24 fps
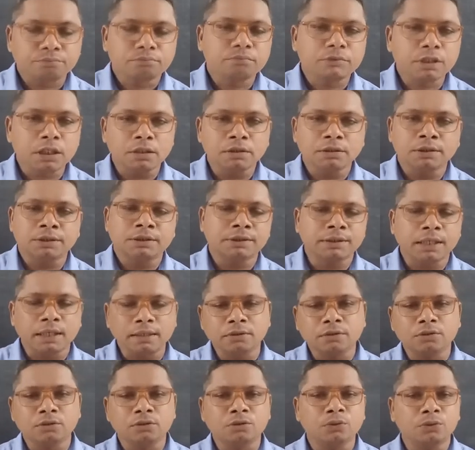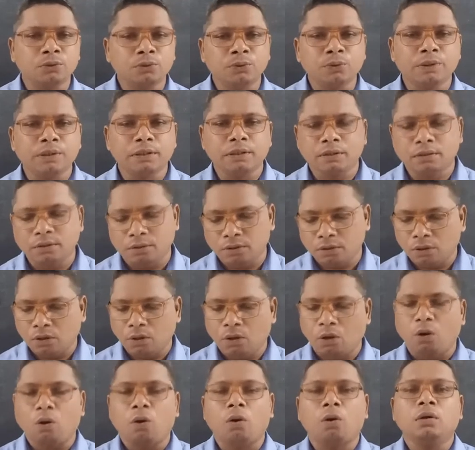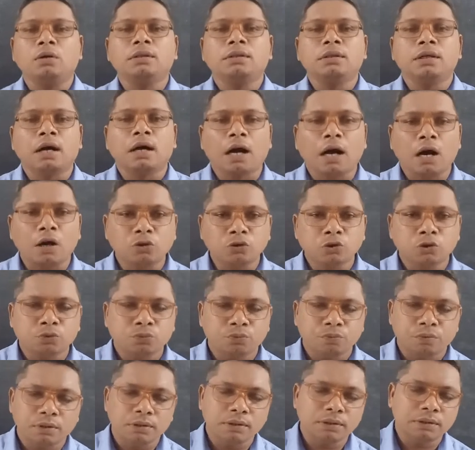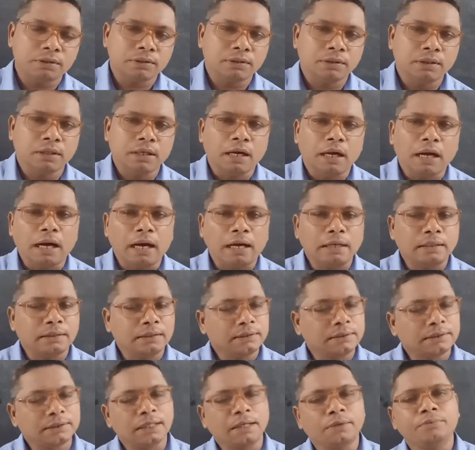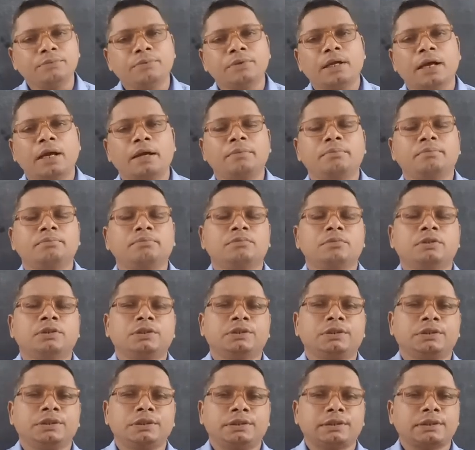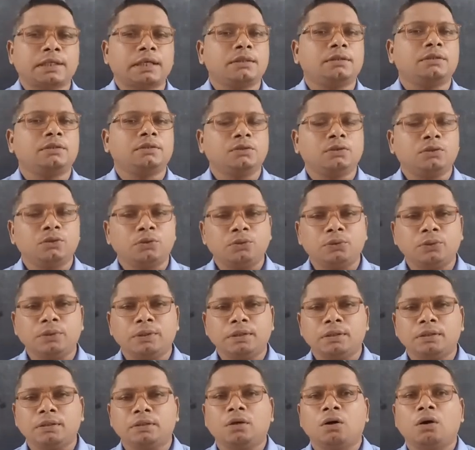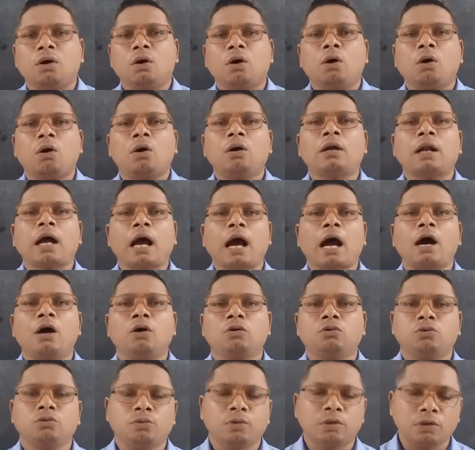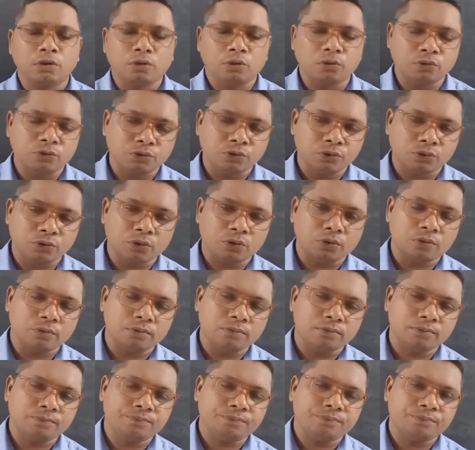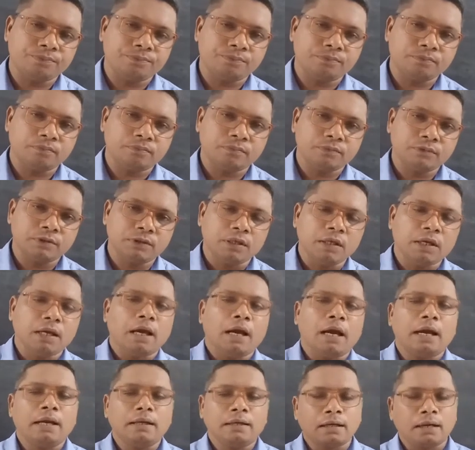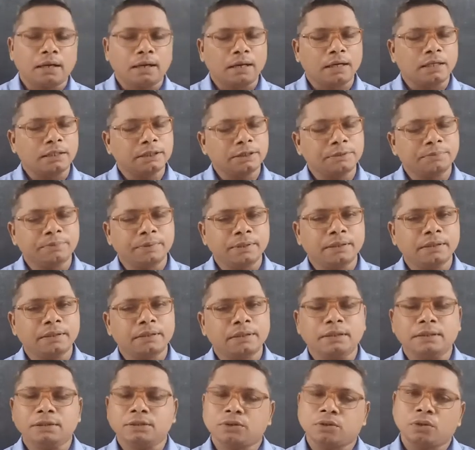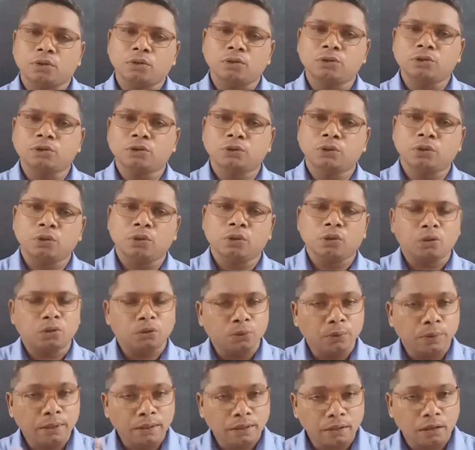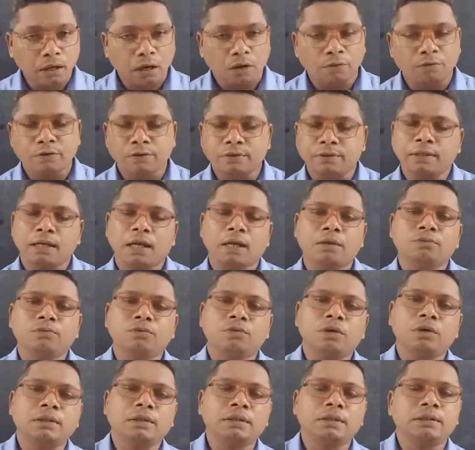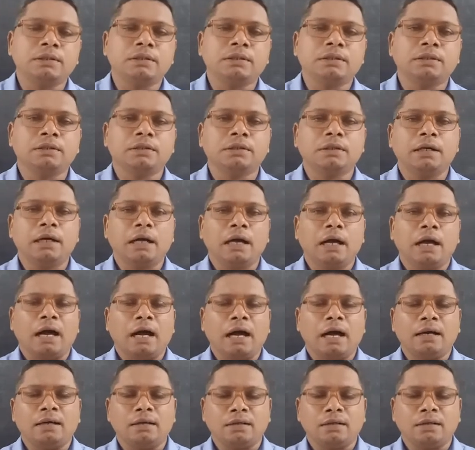started to doing all the housework. At the same time, she started to doing all outwork also. And her husband is also doing overtime work, and